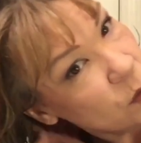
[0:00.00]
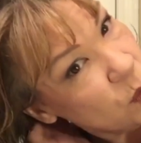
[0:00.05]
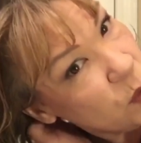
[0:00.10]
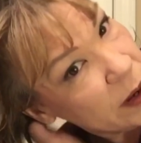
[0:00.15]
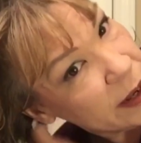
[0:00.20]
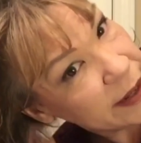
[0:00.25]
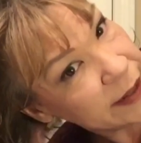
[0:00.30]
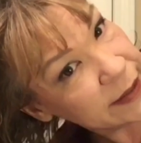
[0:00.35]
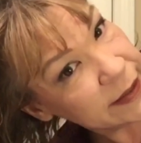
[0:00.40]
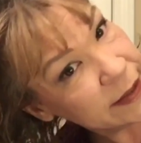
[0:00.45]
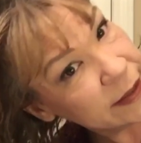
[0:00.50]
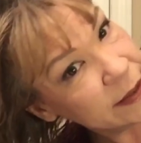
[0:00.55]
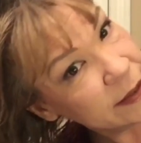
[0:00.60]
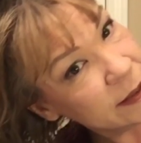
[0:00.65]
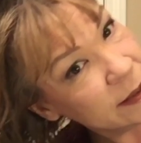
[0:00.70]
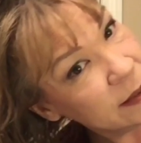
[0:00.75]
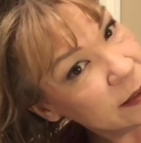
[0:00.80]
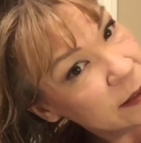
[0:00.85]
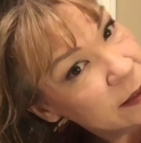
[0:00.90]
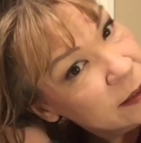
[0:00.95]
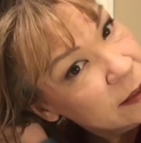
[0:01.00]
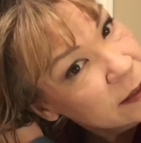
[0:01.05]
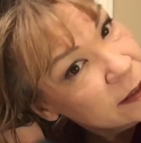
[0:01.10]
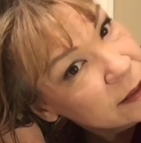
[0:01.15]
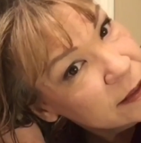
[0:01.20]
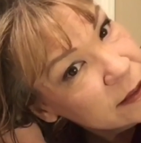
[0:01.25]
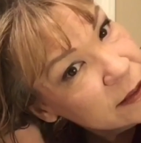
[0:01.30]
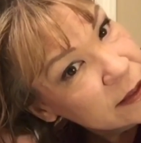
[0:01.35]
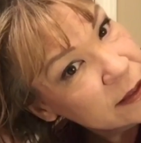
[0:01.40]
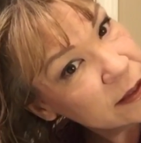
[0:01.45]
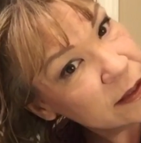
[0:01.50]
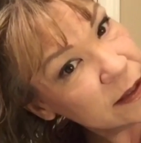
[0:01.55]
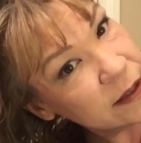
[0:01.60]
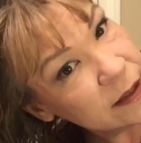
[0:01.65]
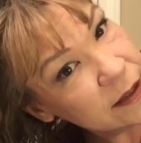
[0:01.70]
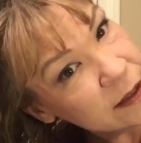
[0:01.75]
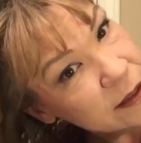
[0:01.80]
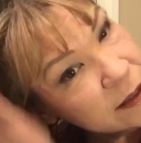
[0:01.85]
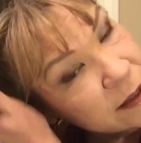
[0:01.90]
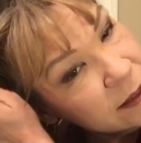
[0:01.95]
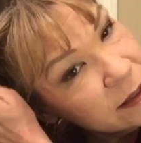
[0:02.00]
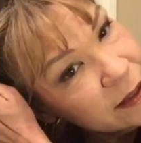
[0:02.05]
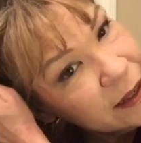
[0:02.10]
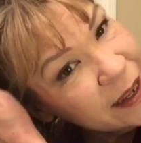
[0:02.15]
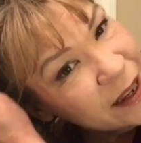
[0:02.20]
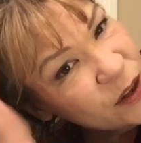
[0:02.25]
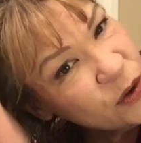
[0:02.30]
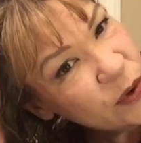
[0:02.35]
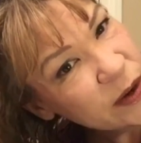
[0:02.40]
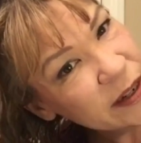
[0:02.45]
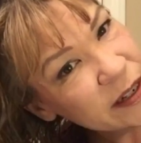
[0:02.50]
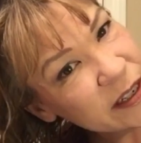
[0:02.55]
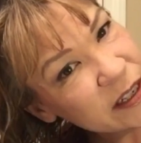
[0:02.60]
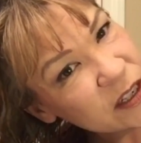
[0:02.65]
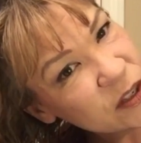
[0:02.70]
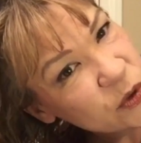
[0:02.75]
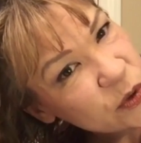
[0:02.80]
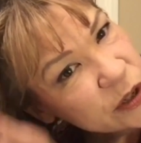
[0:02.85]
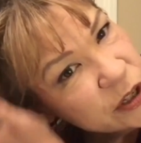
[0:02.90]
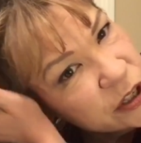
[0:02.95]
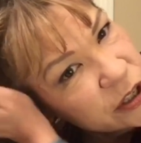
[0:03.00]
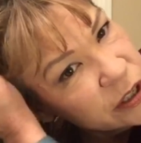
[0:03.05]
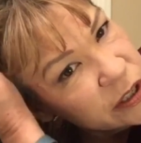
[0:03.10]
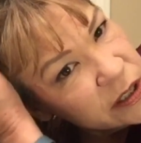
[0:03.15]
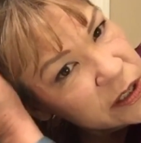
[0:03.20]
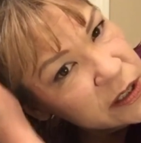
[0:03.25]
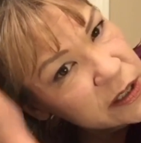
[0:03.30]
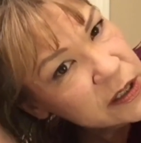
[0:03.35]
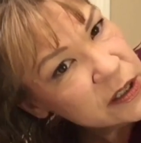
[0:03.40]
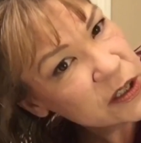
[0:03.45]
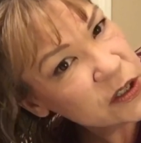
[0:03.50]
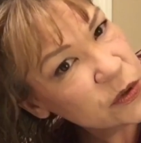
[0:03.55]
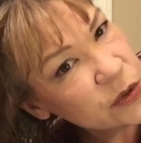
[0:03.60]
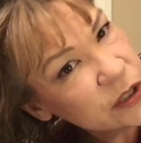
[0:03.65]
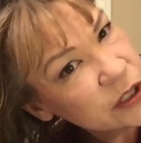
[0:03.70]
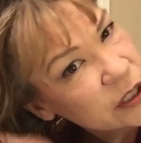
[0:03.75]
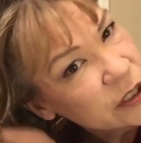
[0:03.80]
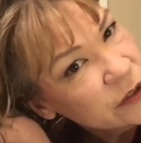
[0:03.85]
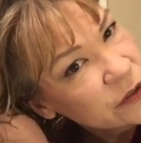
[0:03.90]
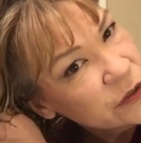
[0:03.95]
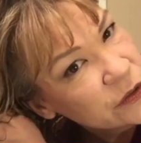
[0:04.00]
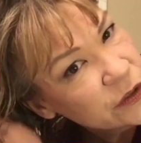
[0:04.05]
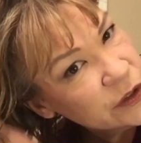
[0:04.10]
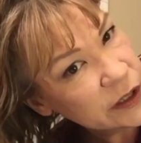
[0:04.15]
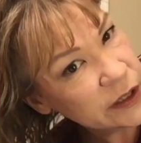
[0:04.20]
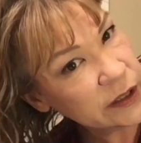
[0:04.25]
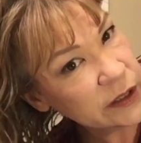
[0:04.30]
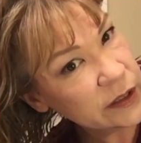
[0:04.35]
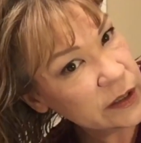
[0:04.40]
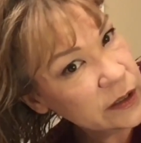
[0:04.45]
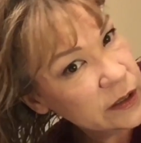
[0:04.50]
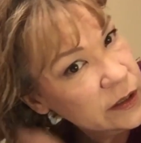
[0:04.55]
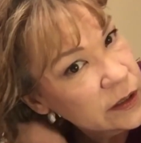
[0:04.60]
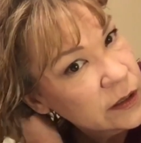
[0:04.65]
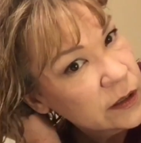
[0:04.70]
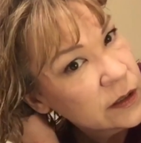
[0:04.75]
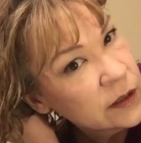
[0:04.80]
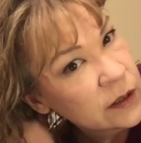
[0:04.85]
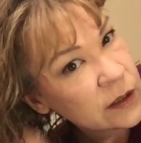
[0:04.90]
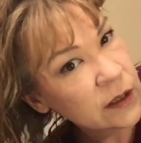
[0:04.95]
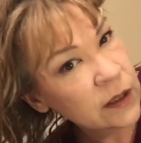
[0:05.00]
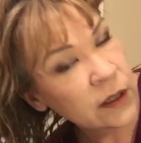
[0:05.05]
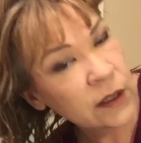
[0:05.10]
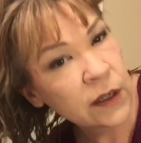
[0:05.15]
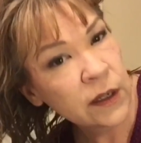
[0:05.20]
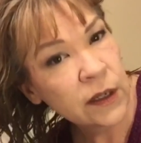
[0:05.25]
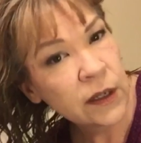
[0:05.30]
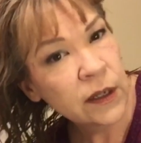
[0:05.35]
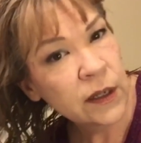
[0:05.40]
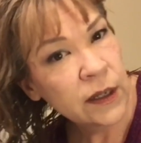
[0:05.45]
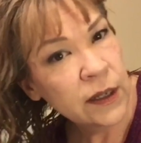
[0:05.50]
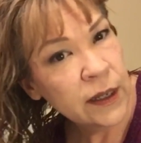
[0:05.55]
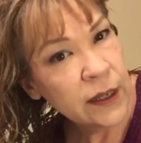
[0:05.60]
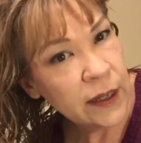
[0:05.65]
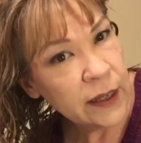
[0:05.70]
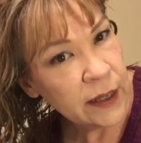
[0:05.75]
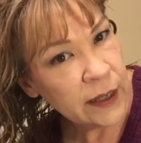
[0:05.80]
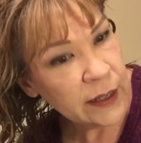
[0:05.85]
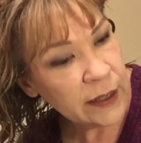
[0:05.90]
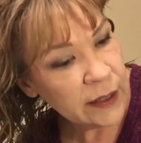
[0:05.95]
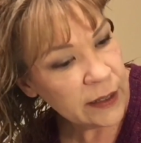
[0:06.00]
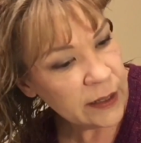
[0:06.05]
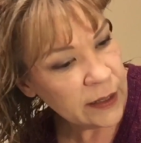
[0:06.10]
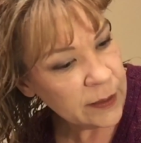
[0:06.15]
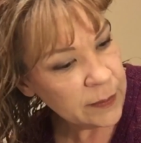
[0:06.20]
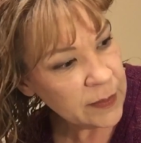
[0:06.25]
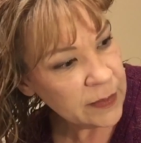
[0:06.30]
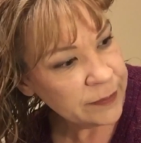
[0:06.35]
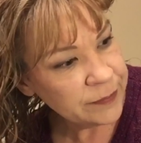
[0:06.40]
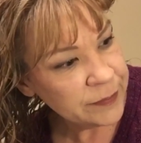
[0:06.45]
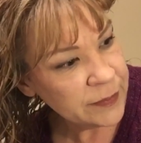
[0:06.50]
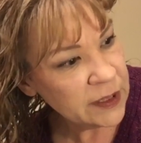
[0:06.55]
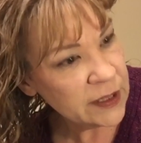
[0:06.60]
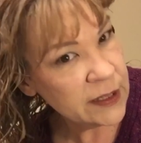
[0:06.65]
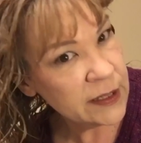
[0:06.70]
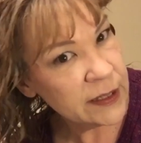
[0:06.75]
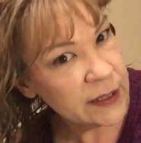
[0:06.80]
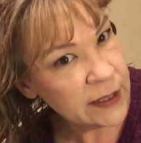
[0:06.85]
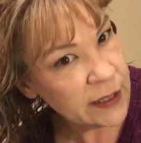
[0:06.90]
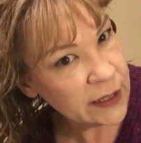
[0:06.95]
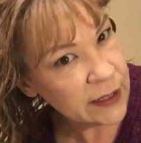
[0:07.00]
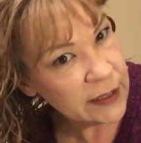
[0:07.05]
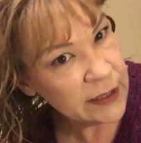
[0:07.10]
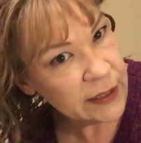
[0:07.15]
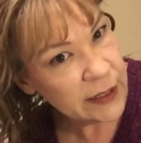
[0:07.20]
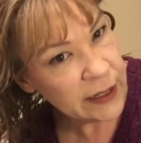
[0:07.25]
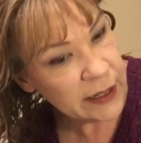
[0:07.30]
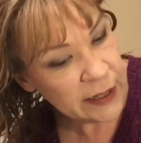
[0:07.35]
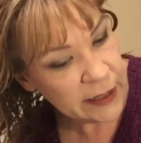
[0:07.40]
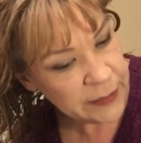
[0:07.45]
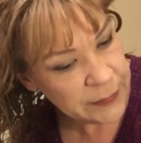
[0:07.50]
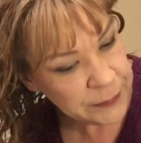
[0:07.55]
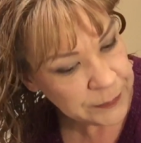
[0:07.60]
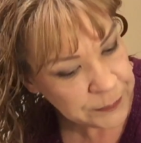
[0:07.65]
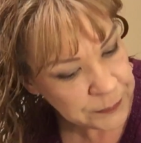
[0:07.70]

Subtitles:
wet. It's not quite as squished, there's a little squish in front. And it's the second day.